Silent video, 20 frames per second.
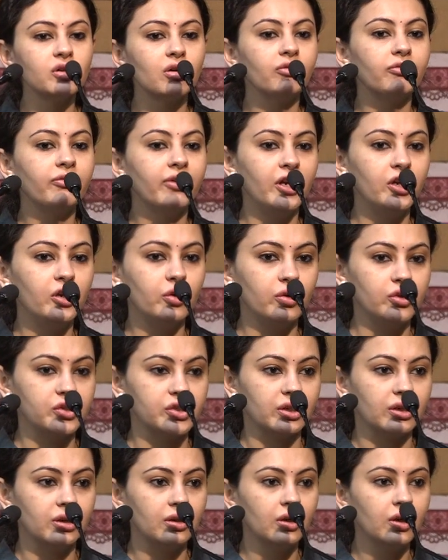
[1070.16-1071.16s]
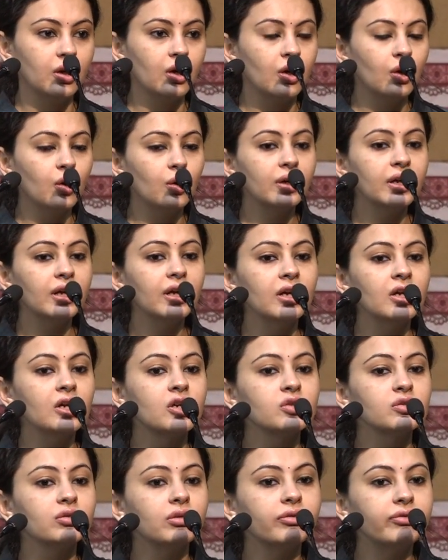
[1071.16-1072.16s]
of androgen. Okay,
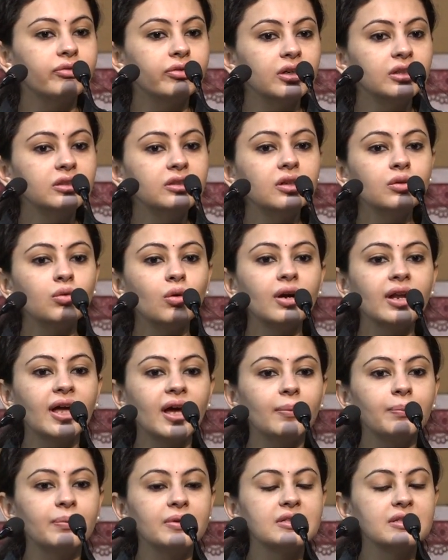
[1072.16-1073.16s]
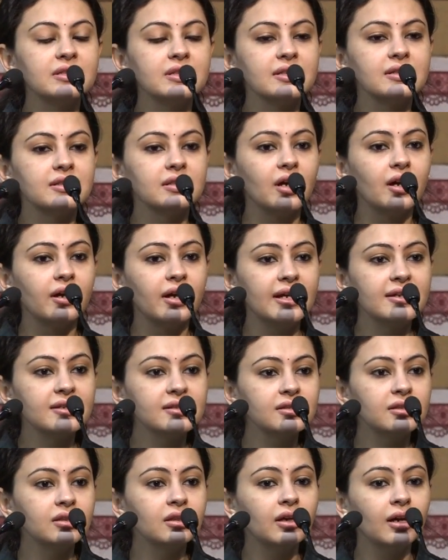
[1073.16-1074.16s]
so further, what happens is
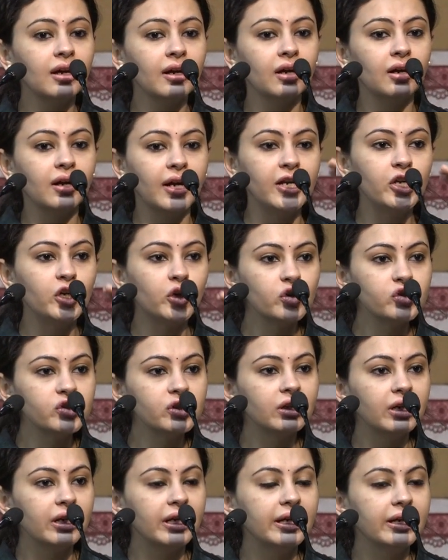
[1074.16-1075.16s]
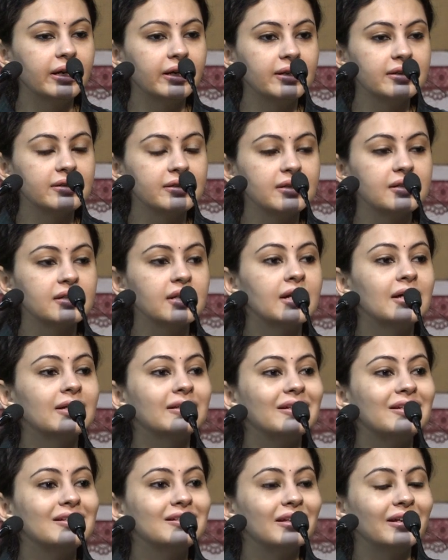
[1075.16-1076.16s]
as the uh, androgen increases,
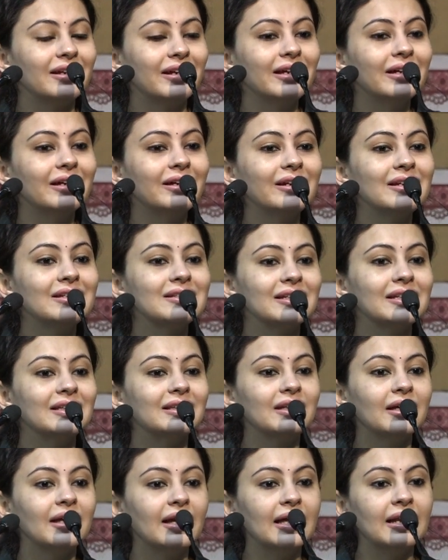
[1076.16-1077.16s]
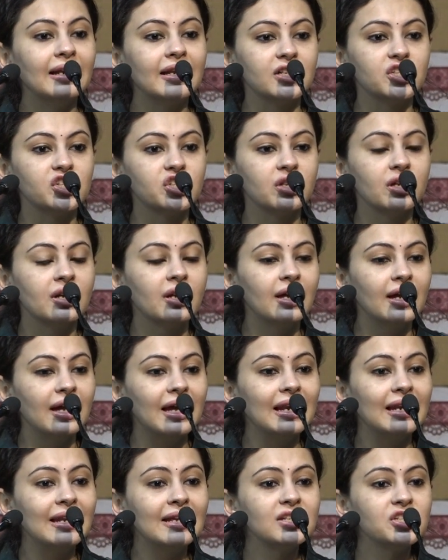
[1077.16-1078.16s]
there is an increase in the LH.
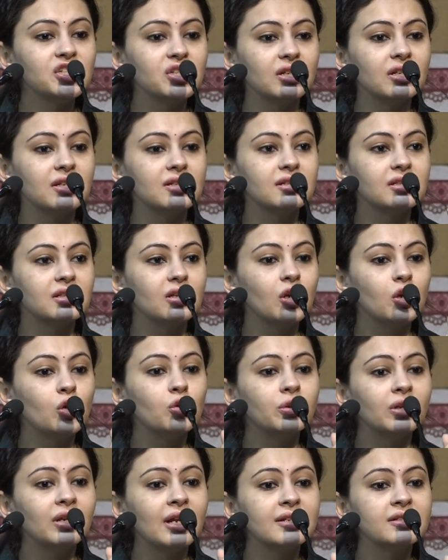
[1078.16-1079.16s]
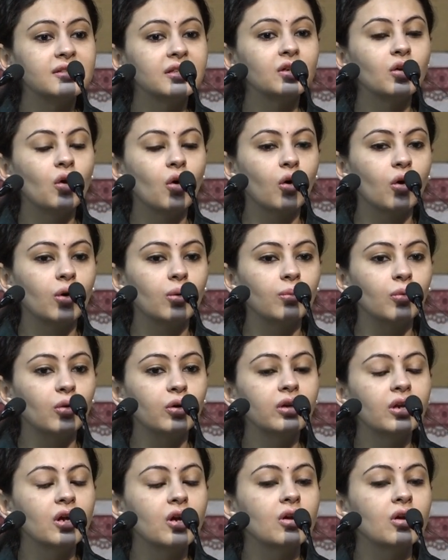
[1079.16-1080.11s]
LH is the luteinizing hormone